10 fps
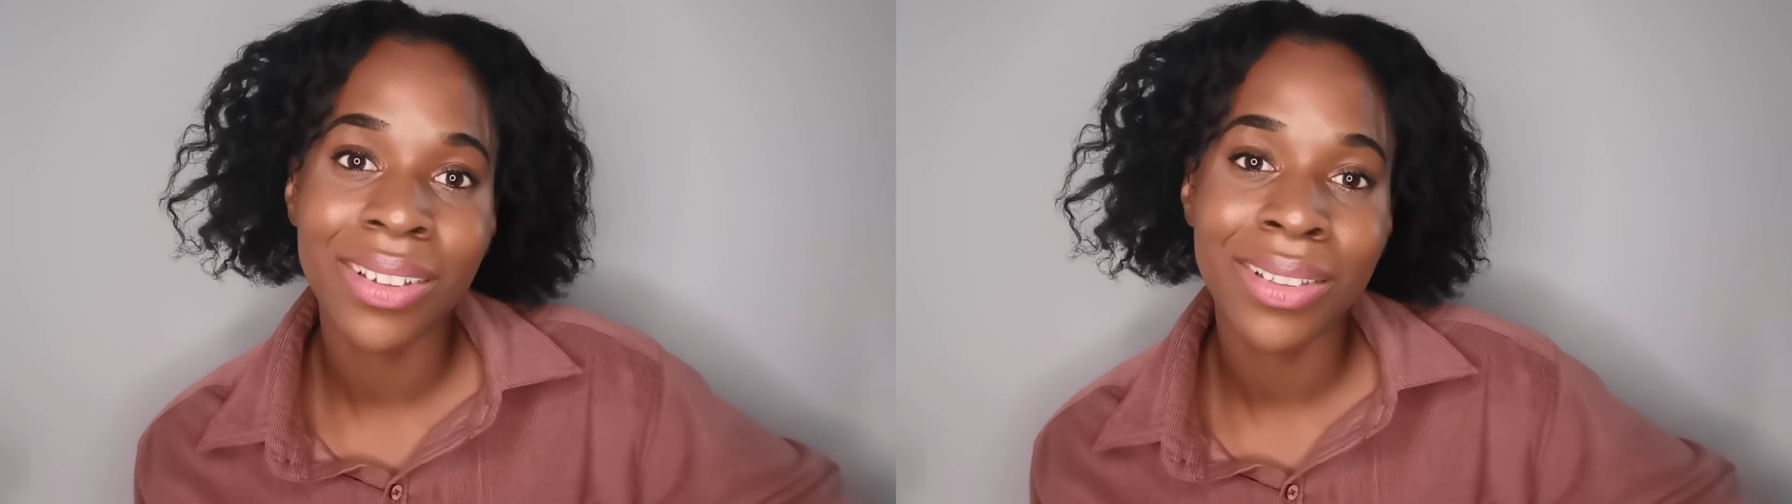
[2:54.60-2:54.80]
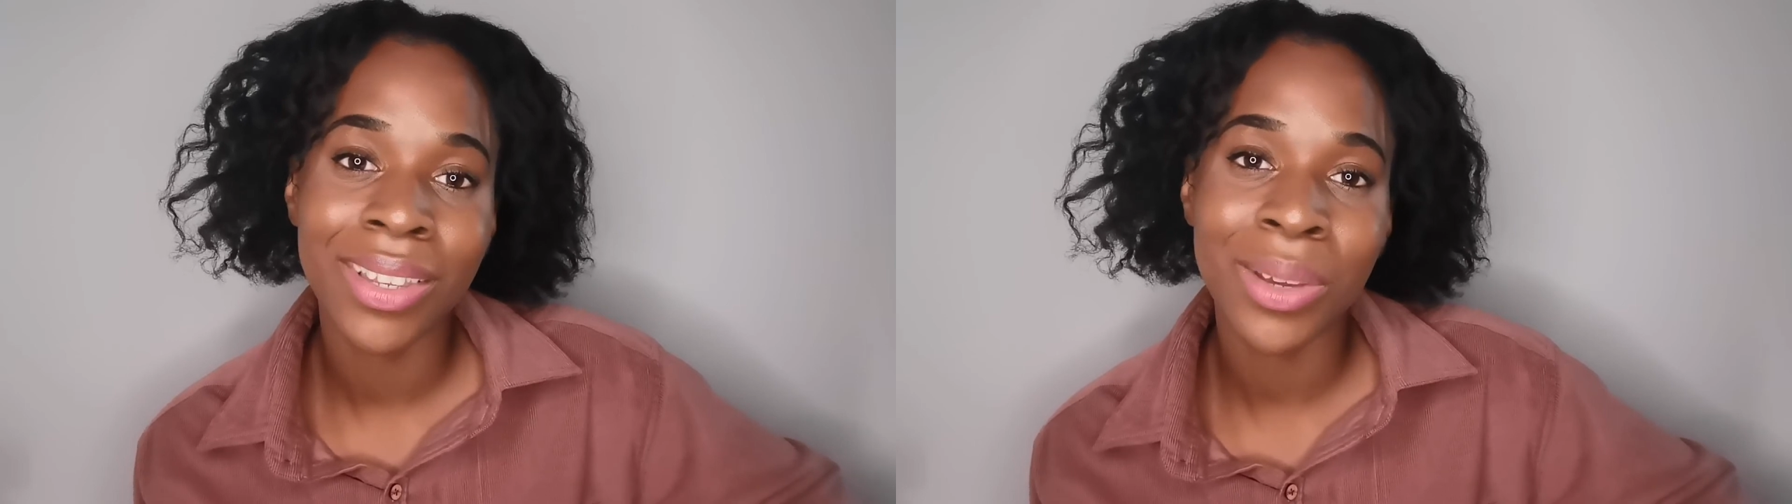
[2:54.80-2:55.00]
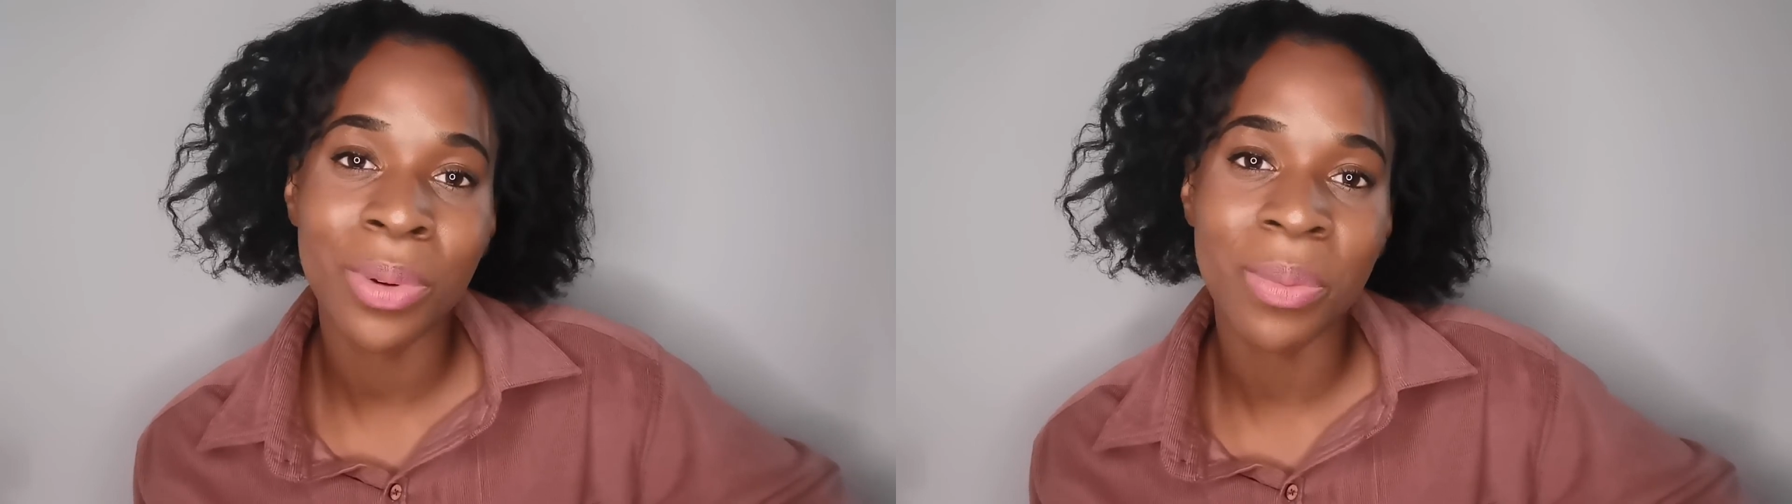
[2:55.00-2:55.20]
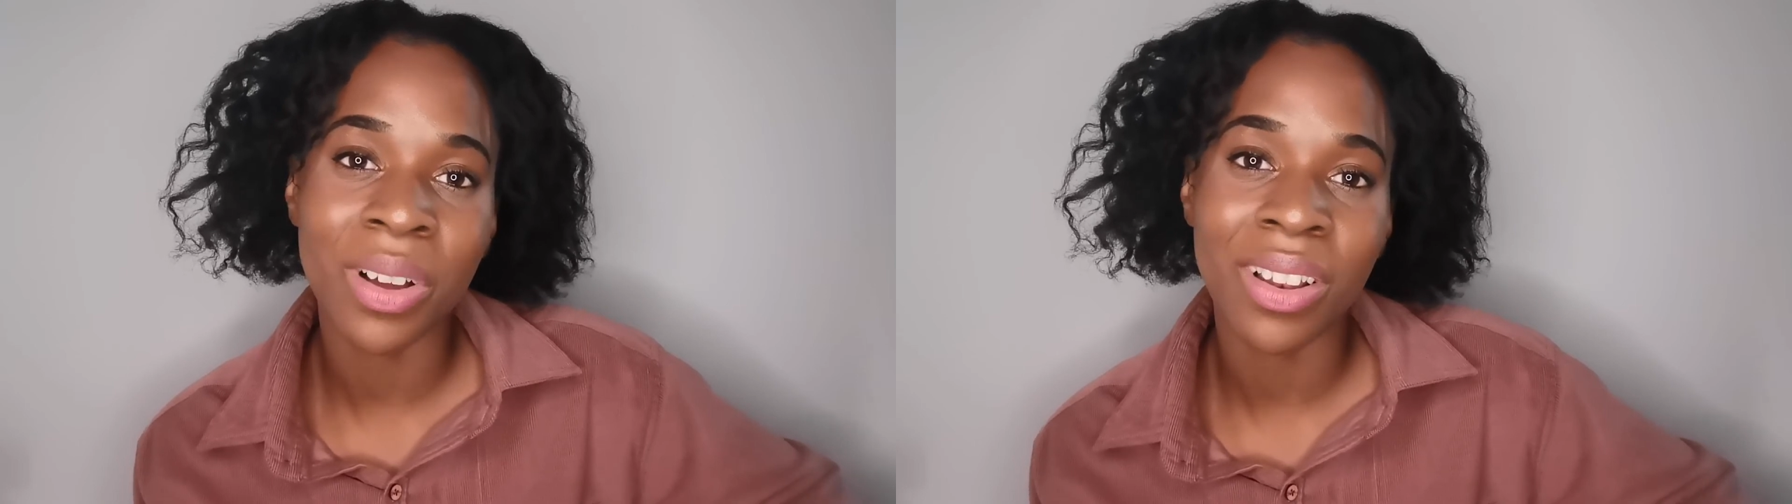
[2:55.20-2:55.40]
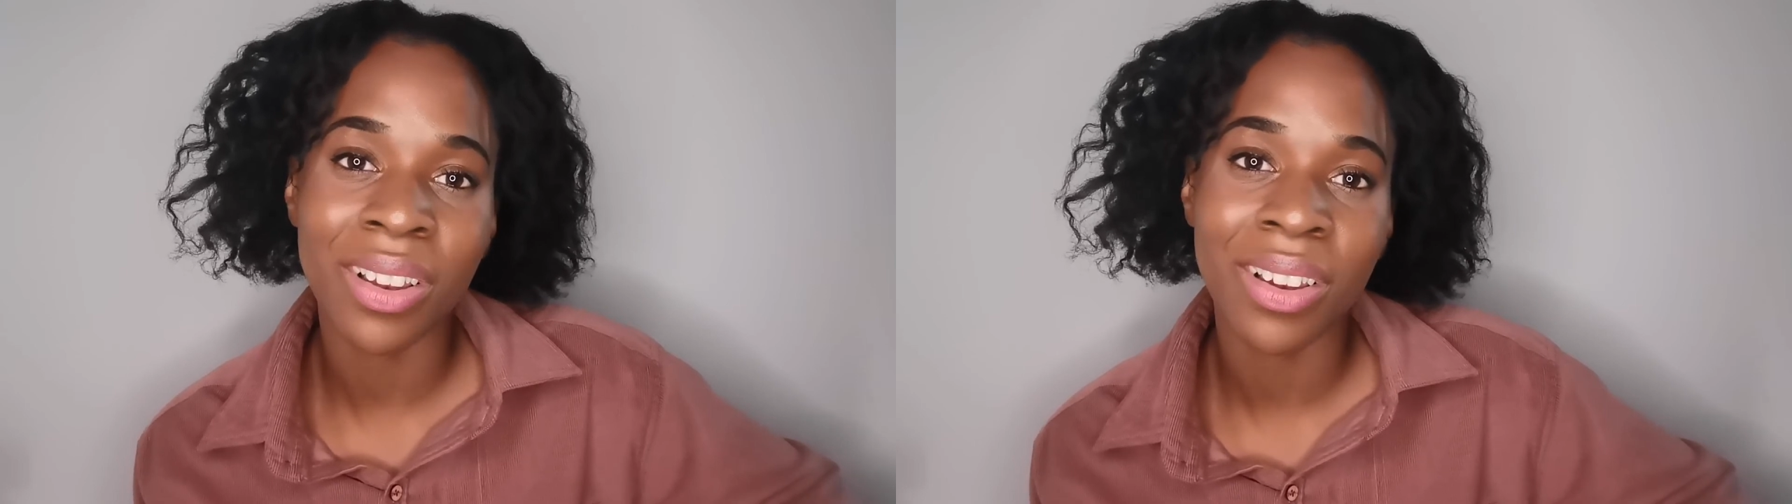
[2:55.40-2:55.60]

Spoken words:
Do you want one?